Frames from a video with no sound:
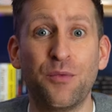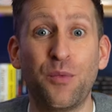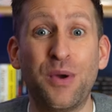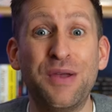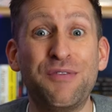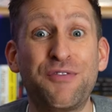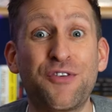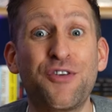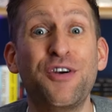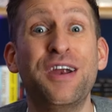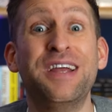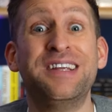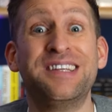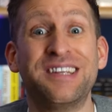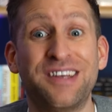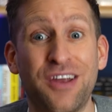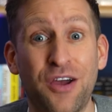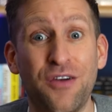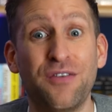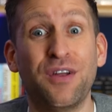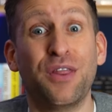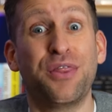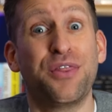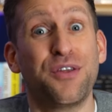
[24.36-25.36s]
We've created
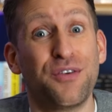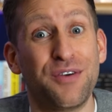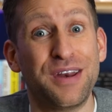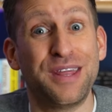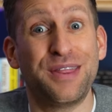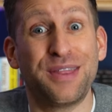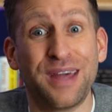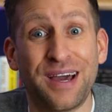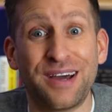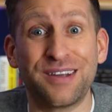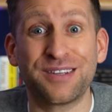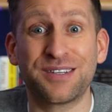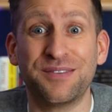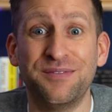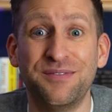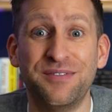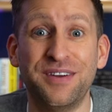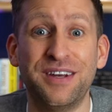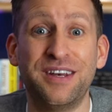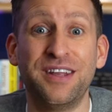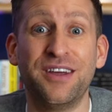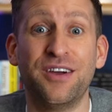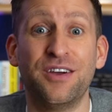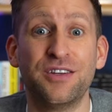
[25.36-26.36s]
over 3,000
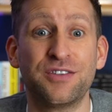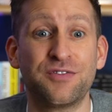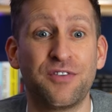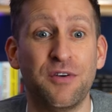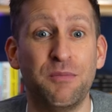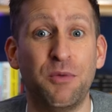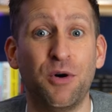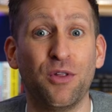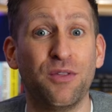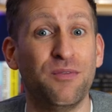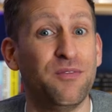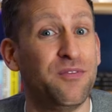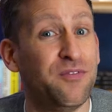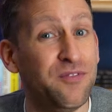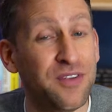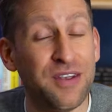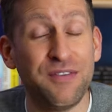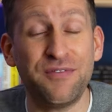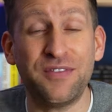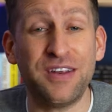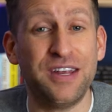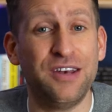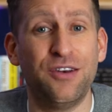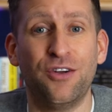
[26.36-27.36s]
videos for more than
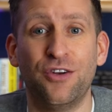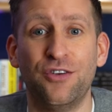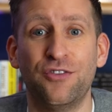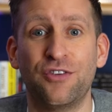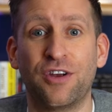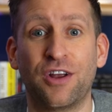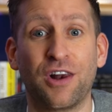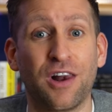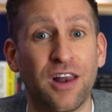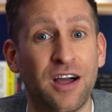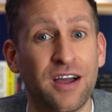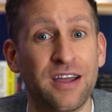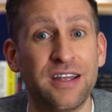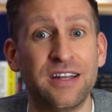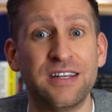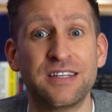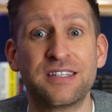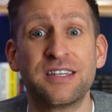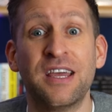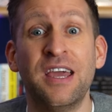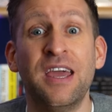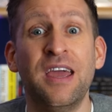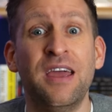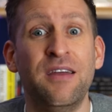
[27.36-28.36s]
1,500
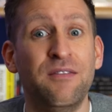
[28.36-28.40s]
clients